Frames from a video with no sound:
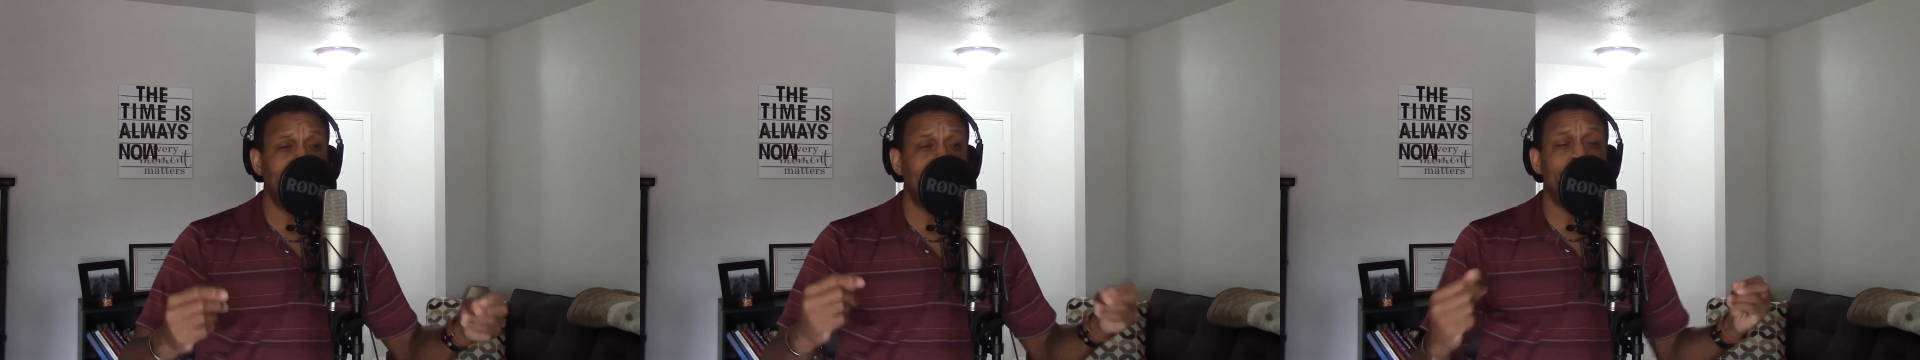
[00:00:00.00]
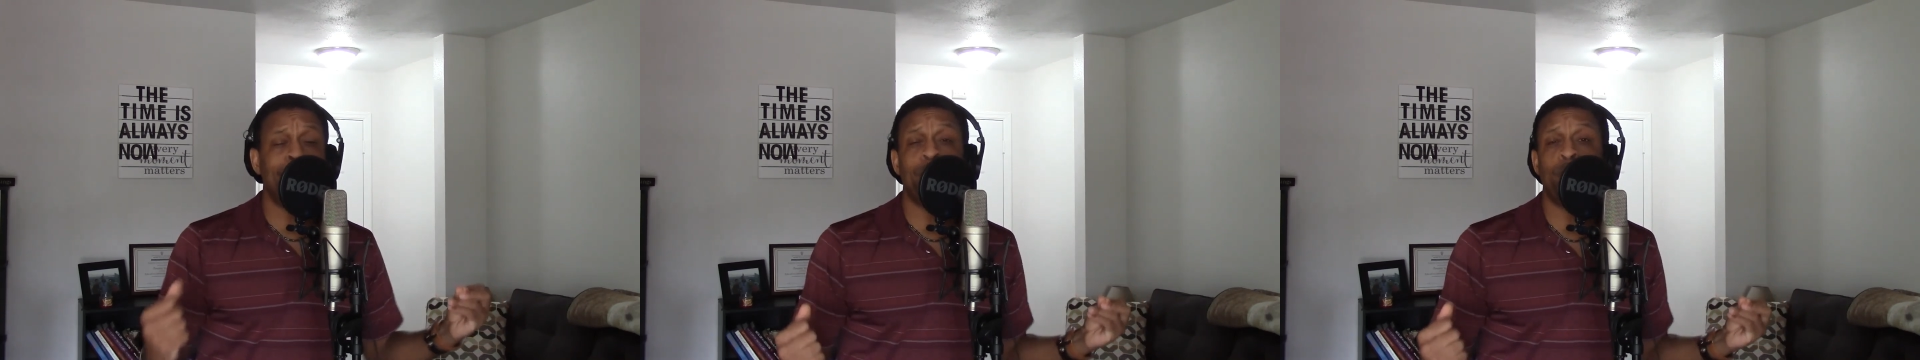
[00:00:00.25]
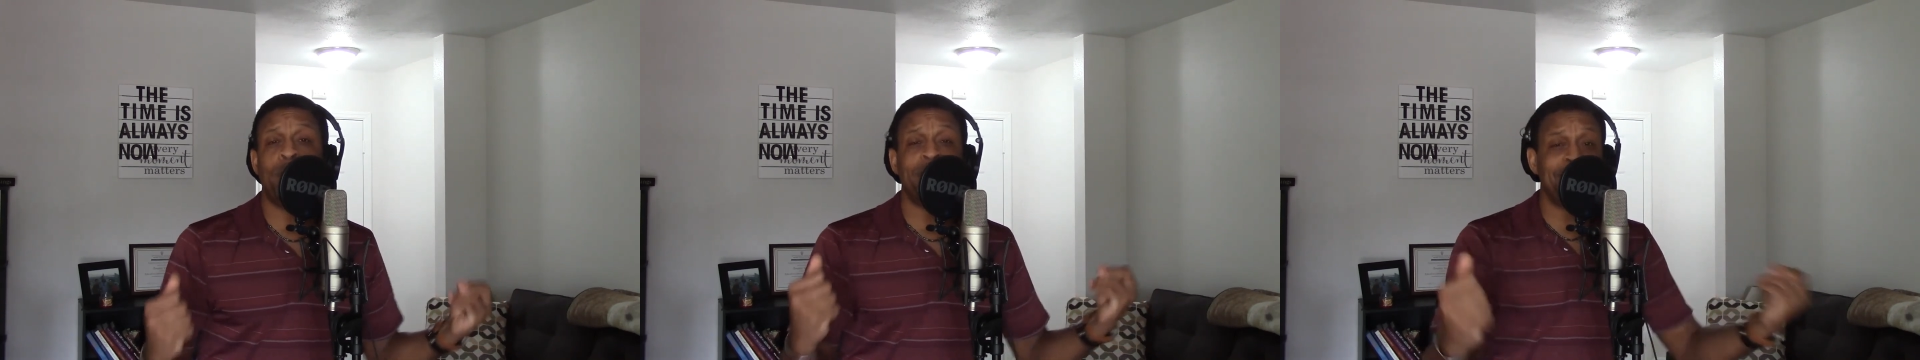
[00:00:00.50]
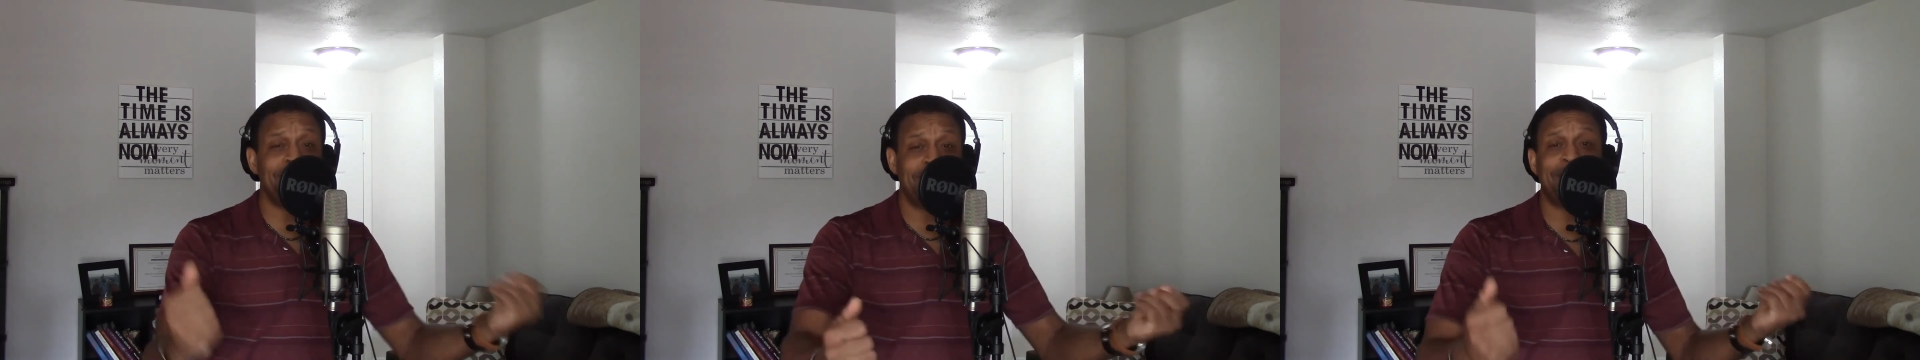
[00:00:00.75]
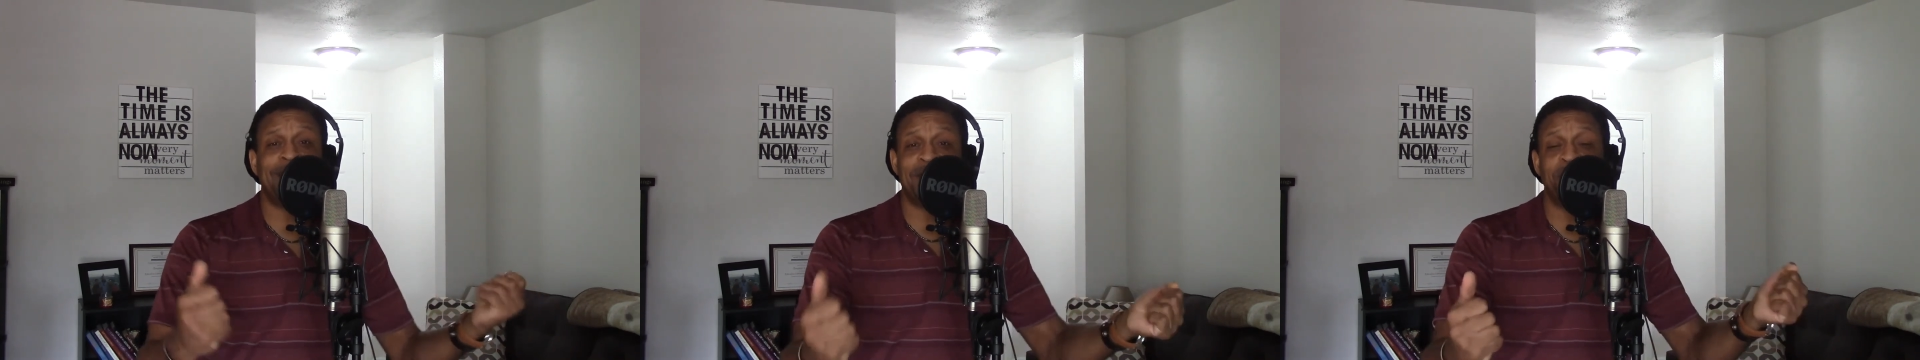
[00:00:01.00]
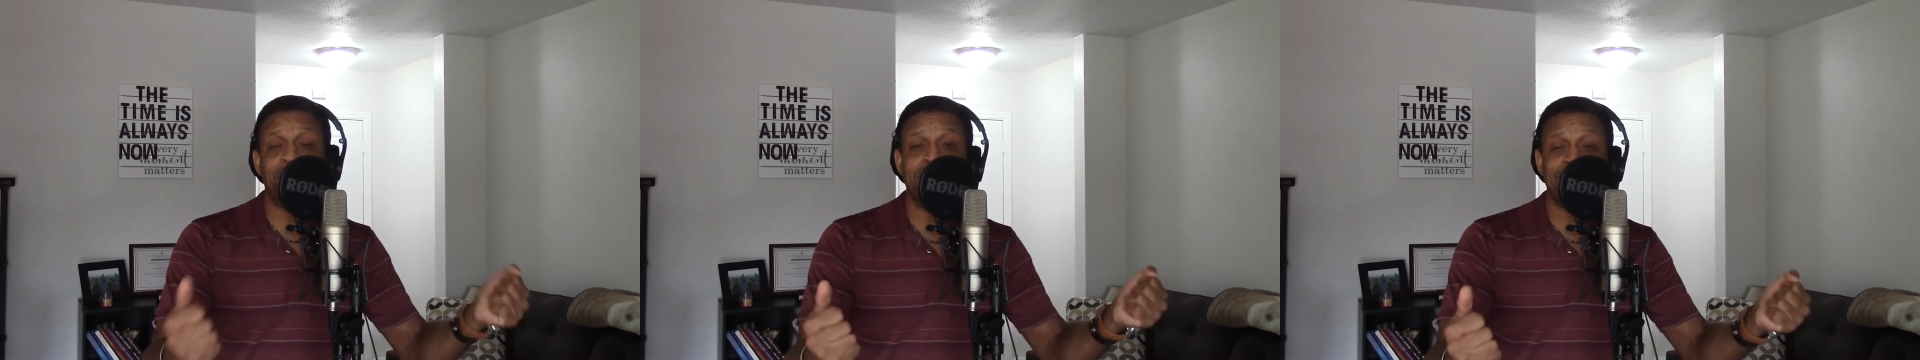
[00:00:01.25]
Everyone needs to get this
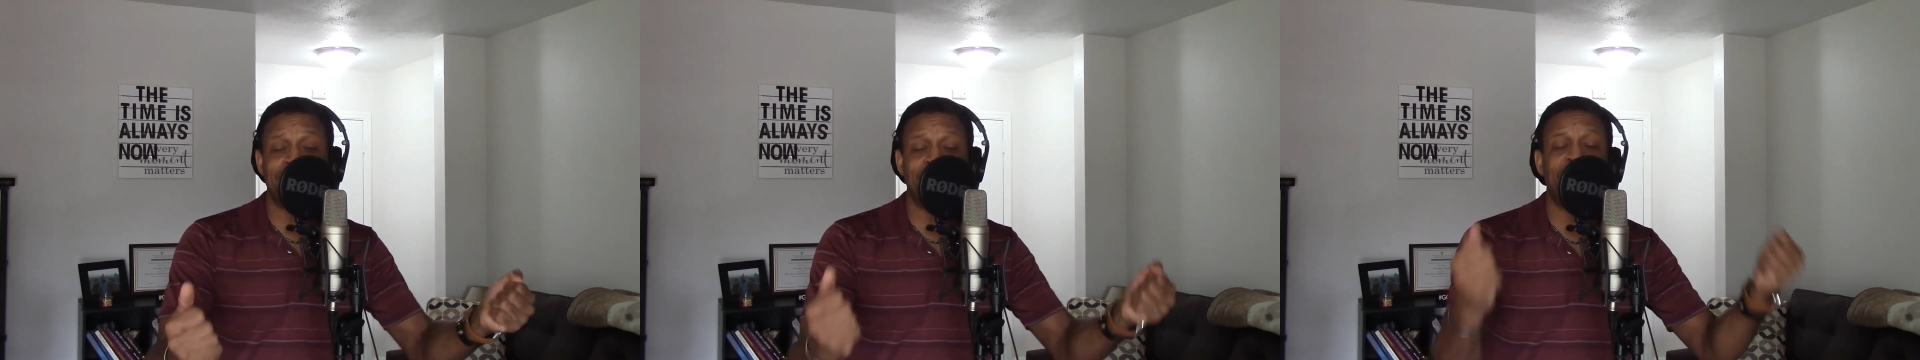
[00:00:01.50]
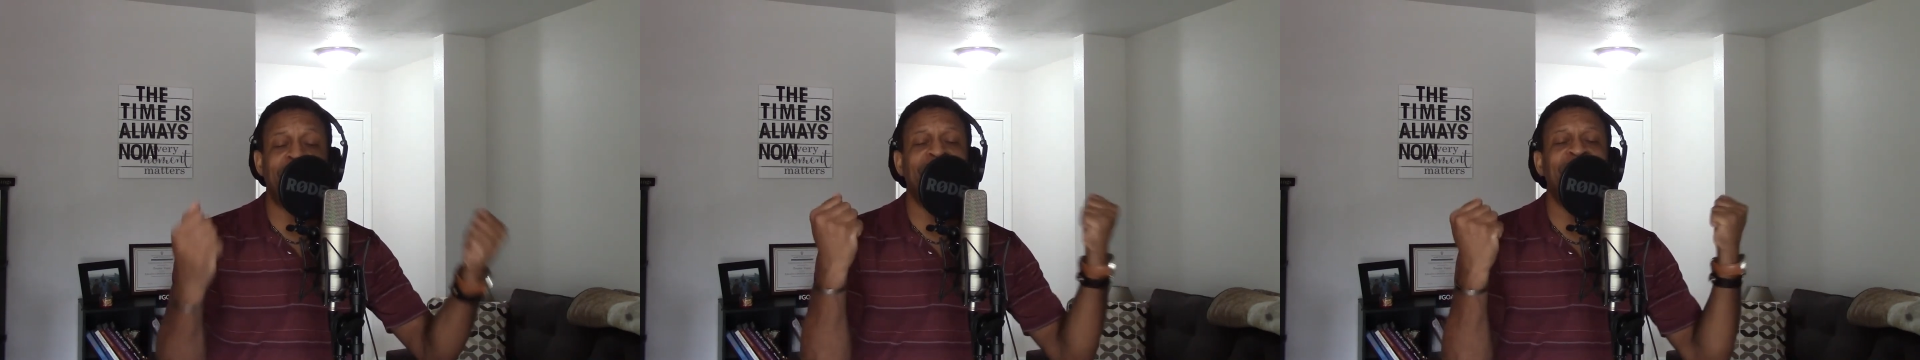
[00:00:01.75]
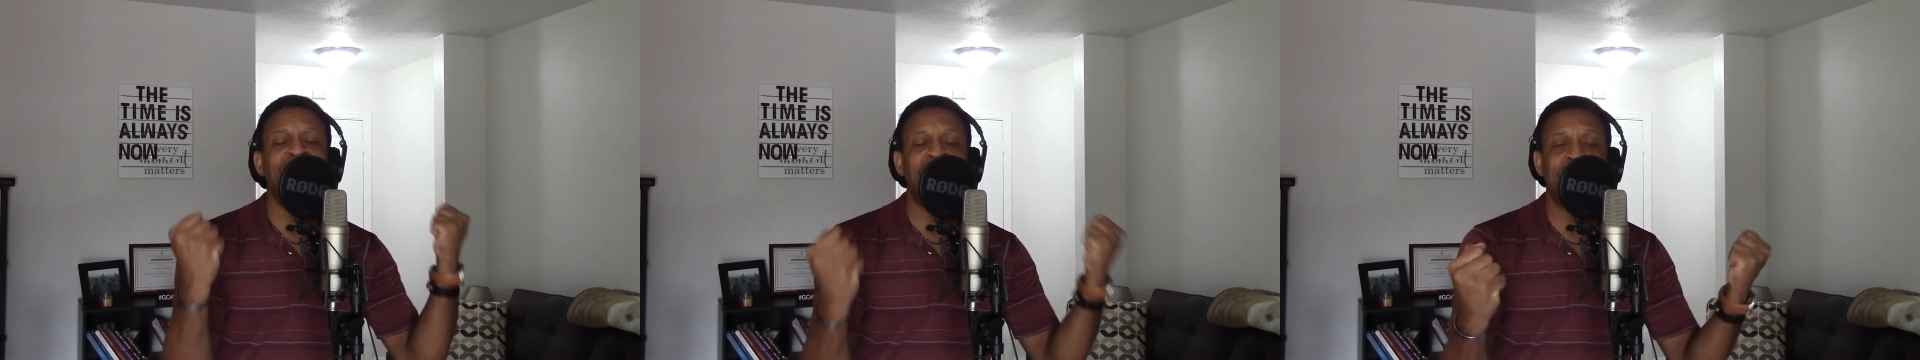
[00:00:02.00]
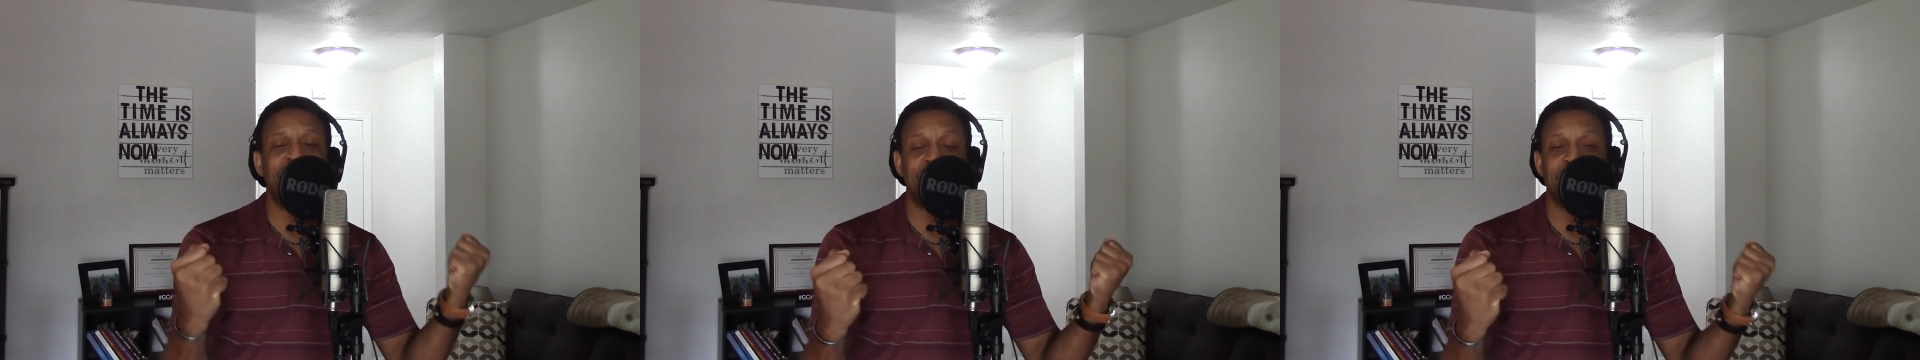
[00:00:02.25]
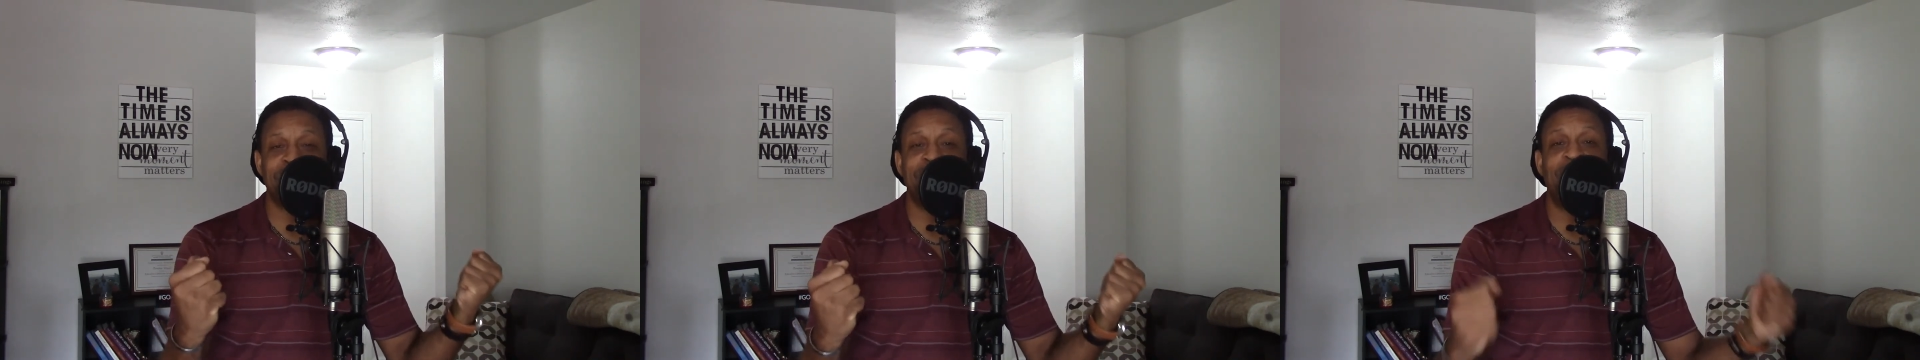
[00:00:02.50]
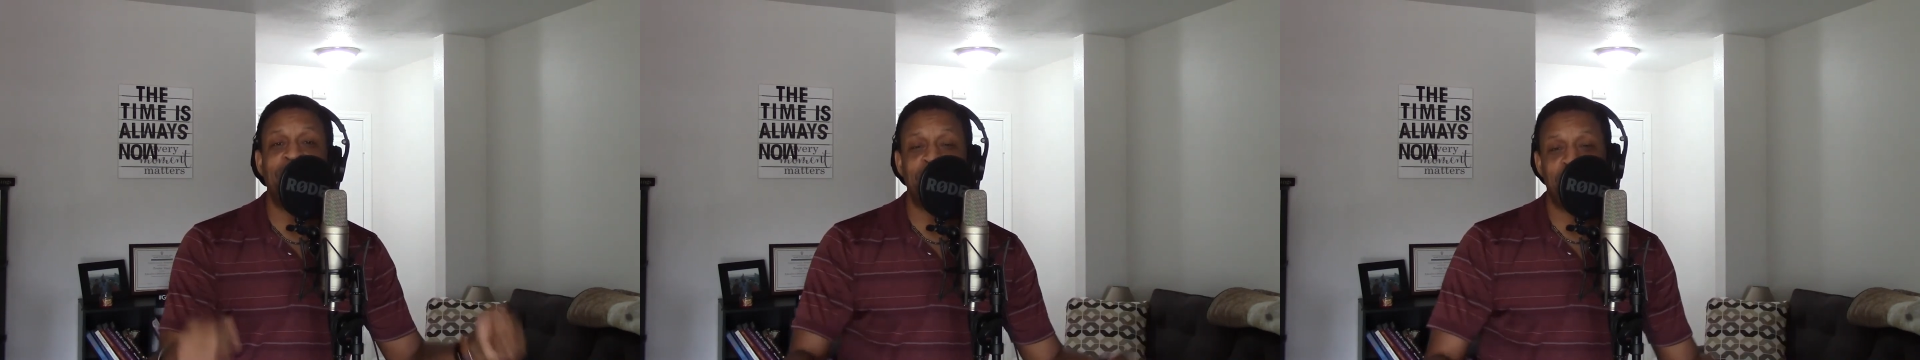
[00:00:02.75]
message about a mother's
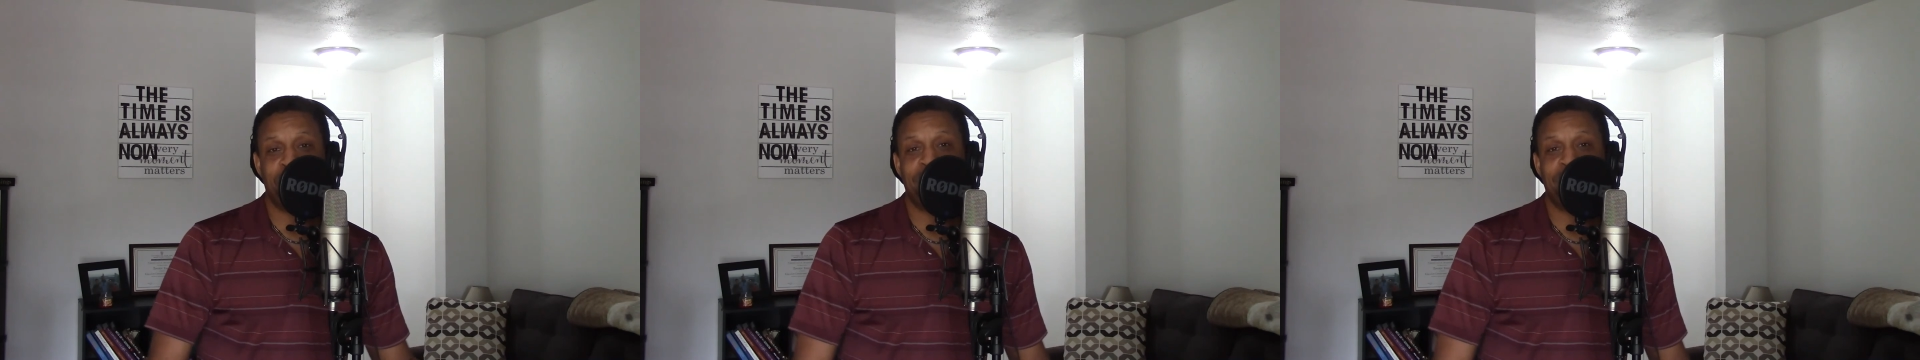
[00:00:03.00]
love.